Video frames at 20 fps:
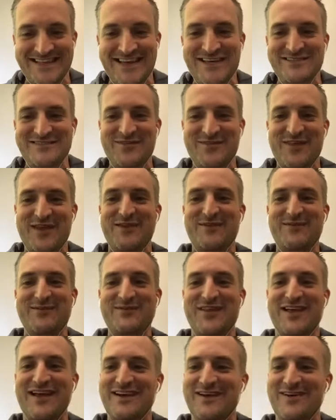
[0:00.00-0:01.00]
So they were
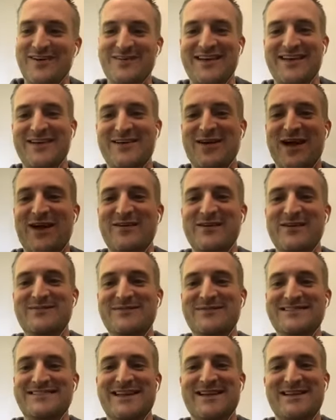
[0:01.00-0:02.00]
like, okay, how can
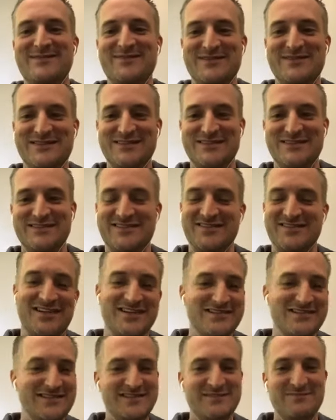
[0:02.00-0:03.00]
we take this? Is
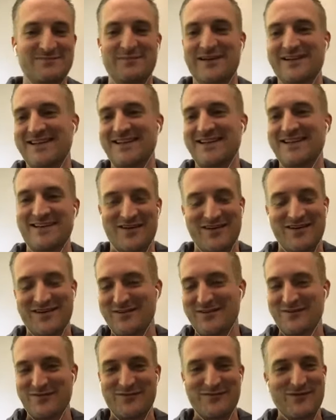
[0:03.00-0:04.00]
costing us money, and
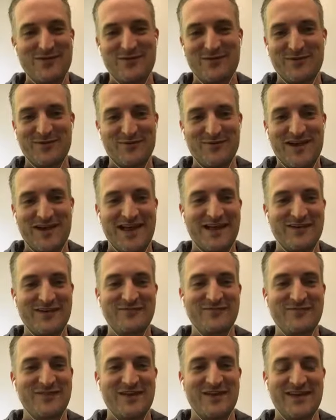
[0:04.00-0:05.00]
you don't want to have
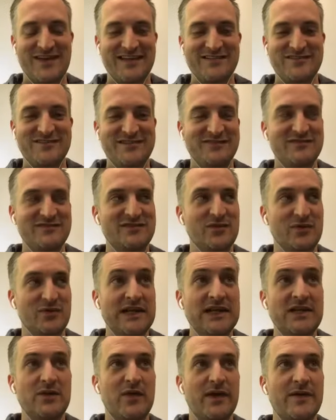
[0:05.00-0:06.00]
aged inventory
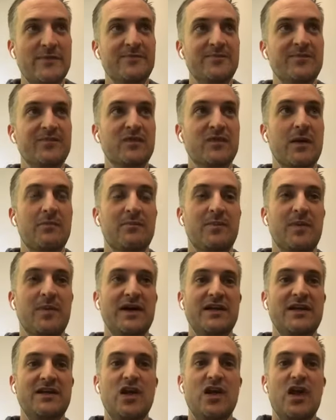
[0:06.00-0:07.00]
anyway,
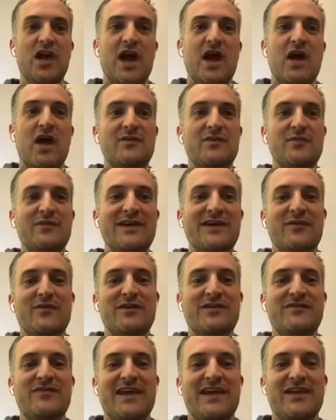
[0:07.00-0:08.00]
but how can we get
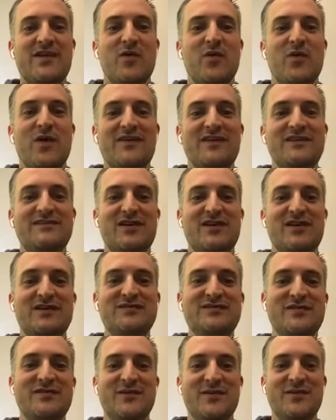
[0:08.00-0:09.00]
rid of it in a way that's
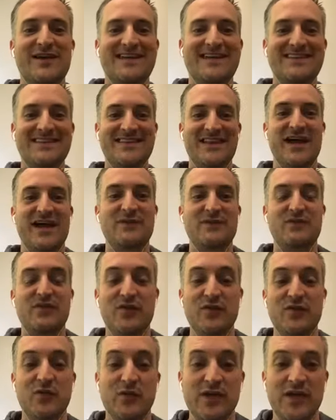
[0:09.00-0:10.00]
also in line with
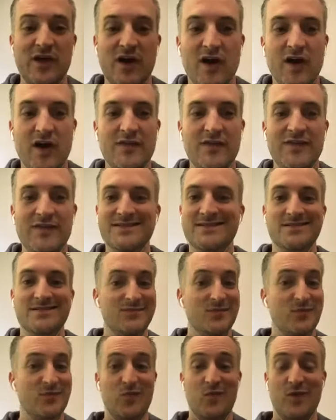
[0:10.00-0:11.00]
who we are? And
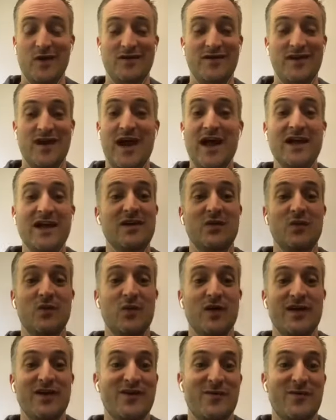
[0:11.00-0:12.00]
we're
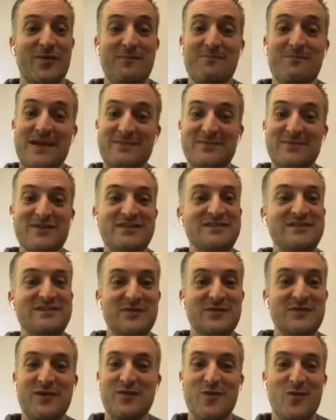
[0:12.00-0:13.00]
minimalists.
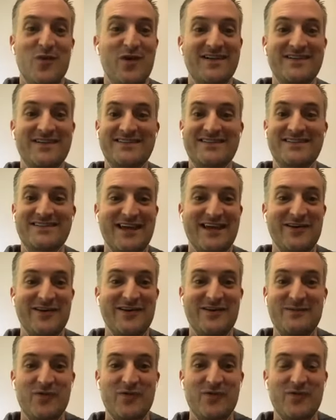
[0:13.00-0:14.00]
We don't want to
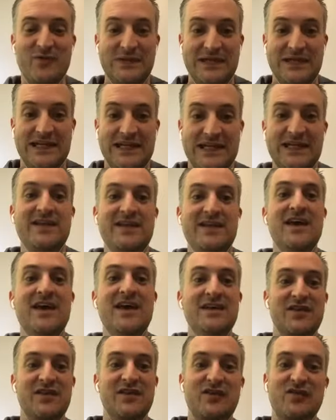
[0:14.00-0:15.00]
carry more than we need.
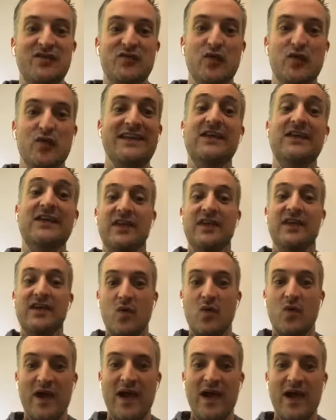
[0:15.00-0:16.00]
So therefore giving it
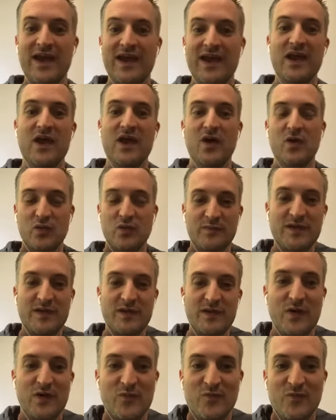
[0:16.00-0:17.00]
away would be
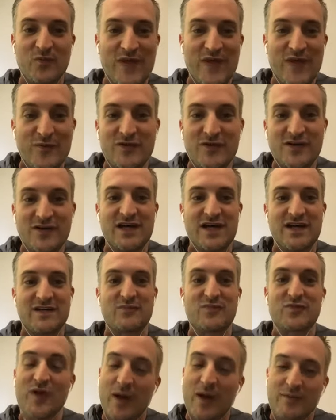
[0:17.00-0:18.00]
what they would have
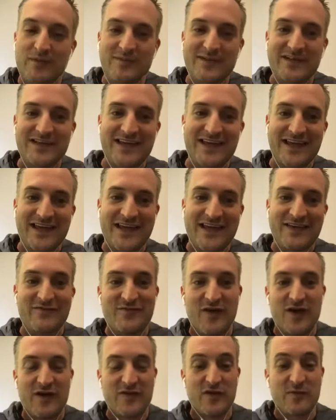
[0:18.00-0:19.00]
done probably if
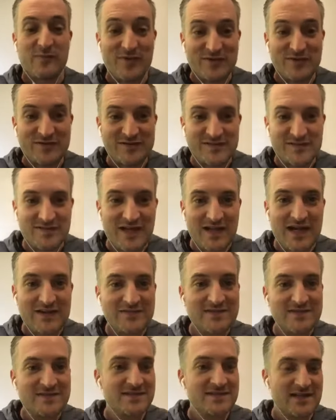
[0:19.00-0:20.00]
in their personal
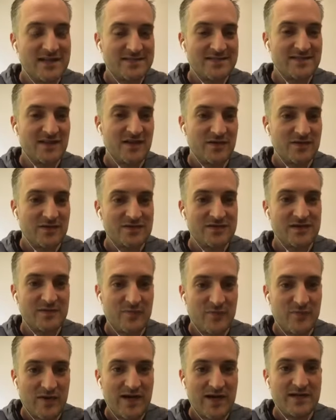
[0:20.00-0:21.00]
lives as the owners of the
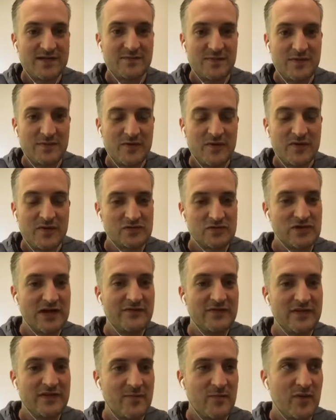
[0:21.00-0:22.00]
brand and people that are
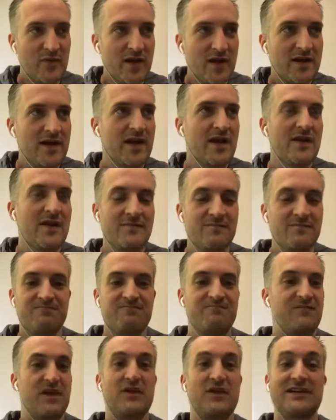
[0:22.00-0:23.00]
driving that brand. Yeah.
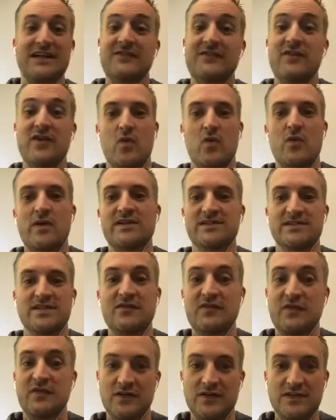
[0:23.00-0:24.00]
They're giving away stuff
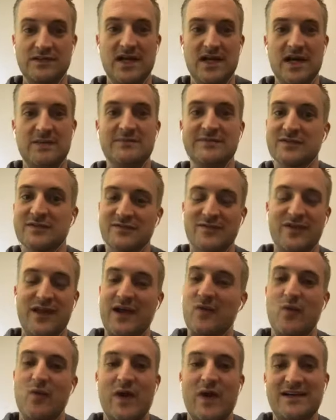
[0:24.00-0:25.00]
all the time. So like,
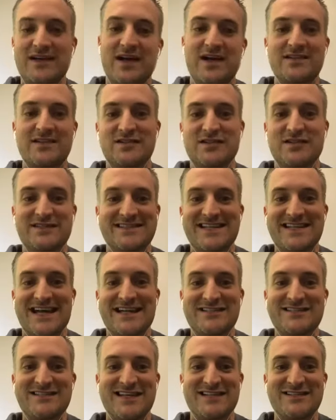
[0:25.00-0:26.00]
why not just
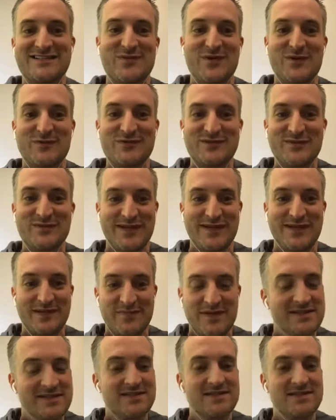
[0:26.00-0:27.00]
attach that to what we're doing in
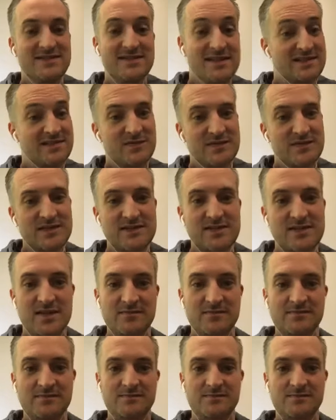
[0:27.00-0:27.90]
business? And that's what they did.